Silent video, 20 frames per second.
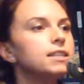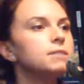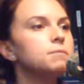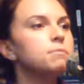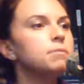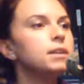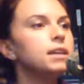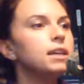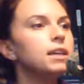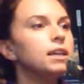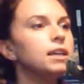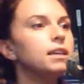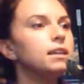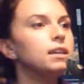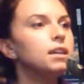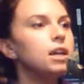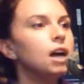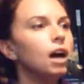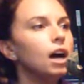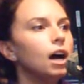is
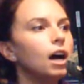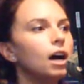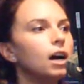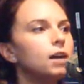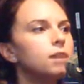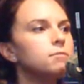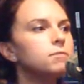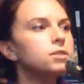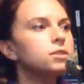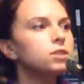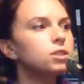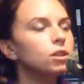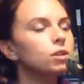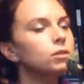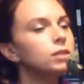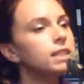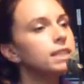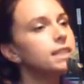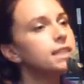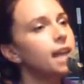being
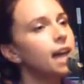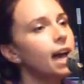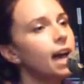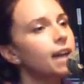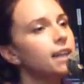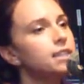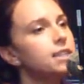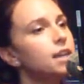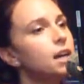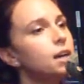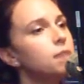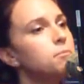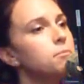slowly attacked